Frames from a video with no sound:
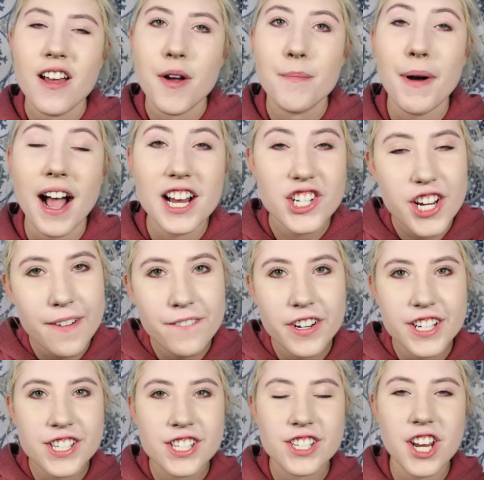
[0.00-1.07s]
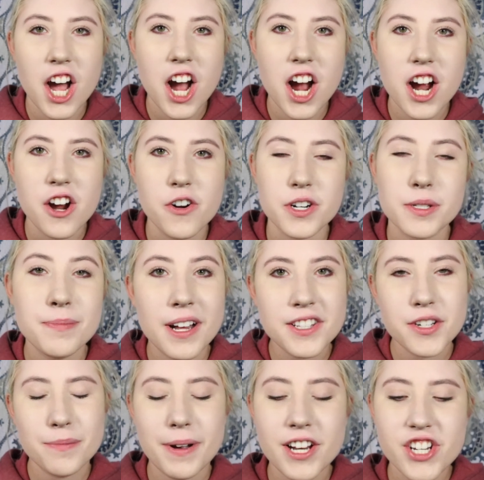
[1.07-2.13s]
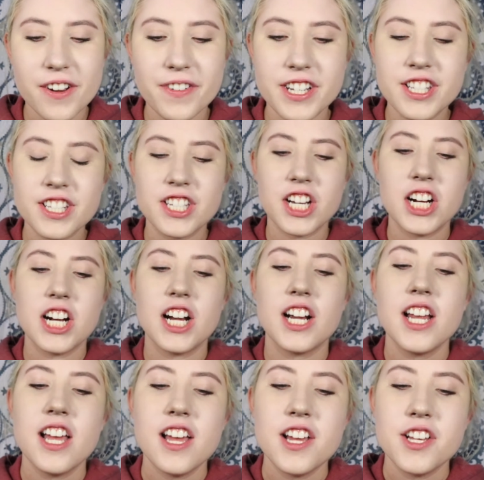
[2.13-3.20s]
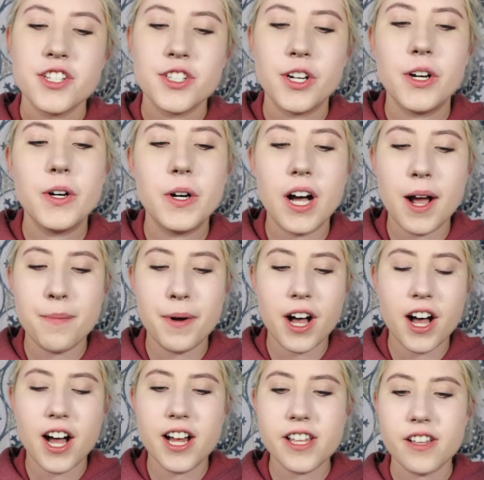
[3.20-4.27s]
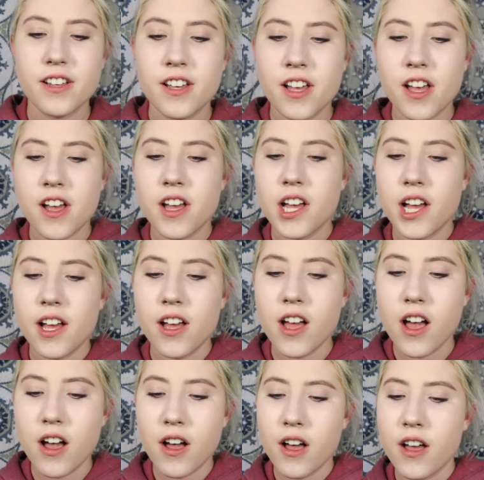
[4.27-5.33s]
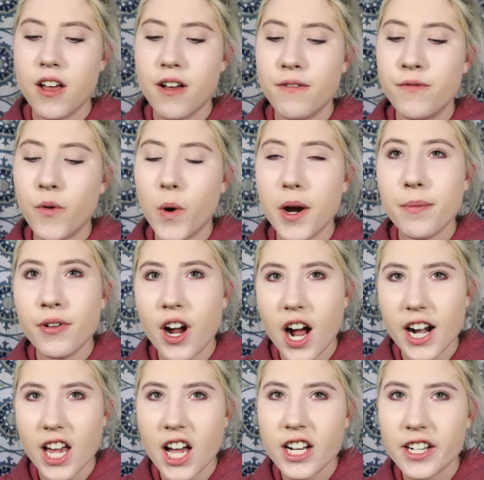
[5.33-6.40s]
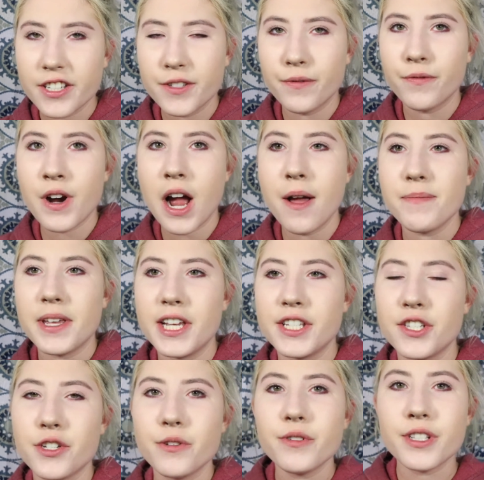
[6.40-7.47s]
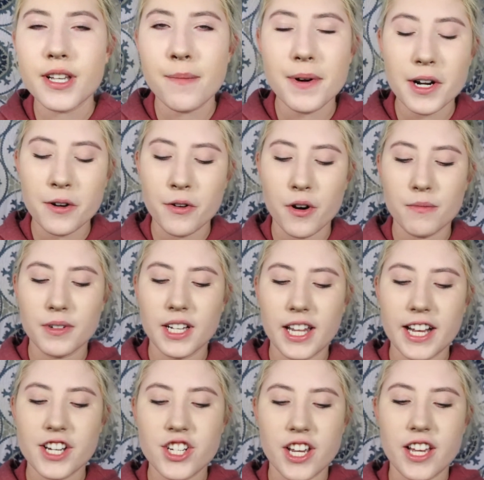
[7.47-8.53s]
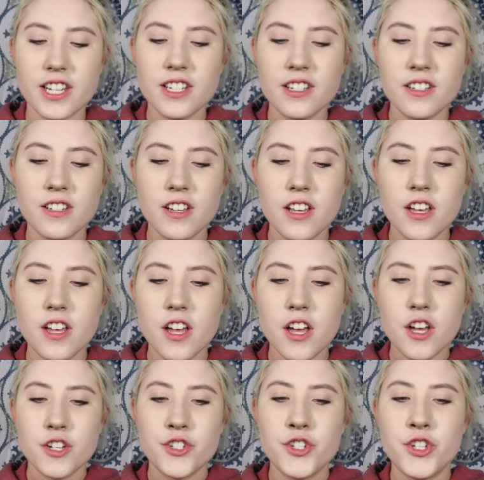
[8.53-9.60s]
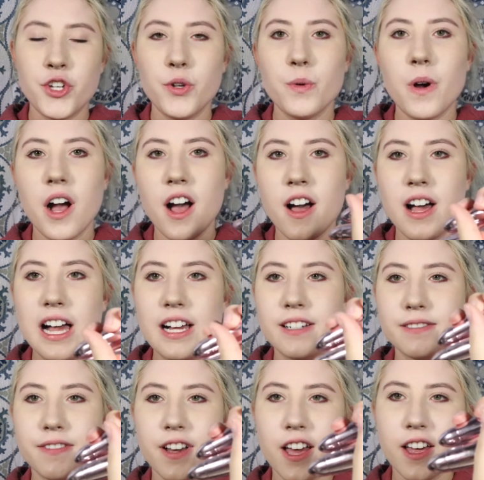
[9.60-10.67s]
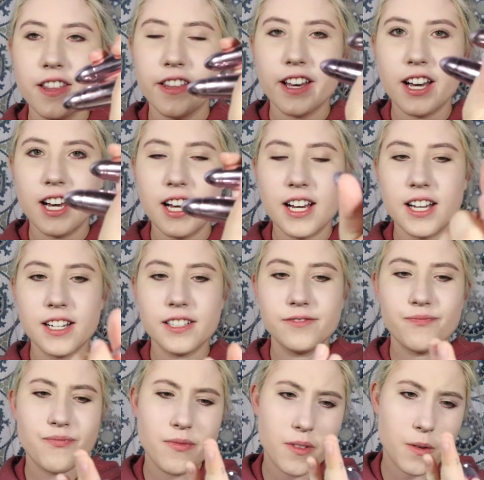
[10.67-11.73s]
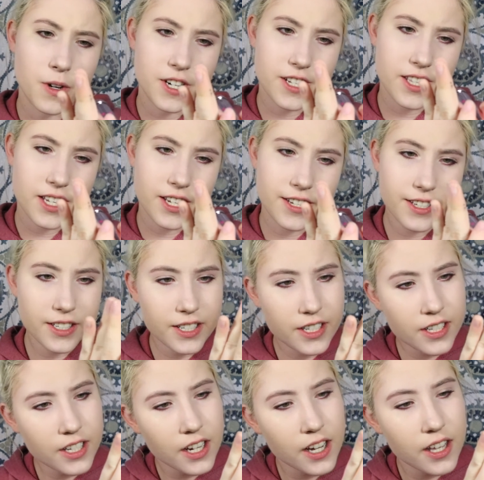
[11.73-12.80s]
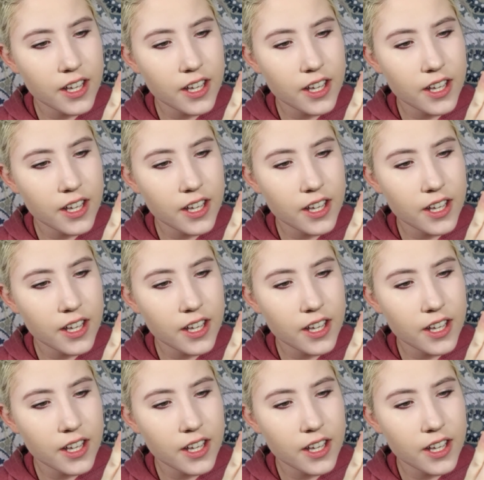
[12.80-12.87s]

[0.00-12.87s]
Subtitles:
by Jeffree Star or sponsored by Jeffree Star. So I bought 4 products from his new Summer Chrome collection, 2 of the, what are these?